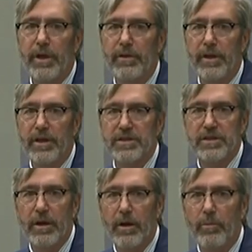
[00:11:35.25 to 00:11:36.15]
in
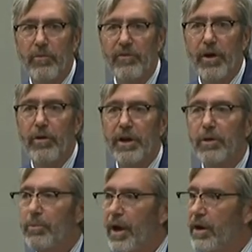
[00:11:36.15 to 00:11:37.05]
this um, very
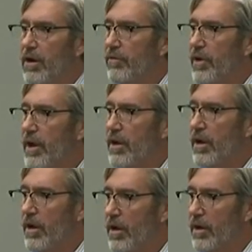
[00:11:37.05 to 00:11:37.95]
competitive
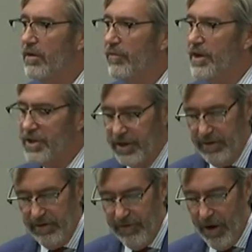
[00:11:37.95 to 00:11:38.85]
uh,
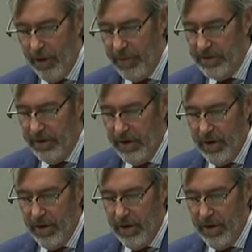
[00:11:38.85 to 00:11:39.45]
convention environment.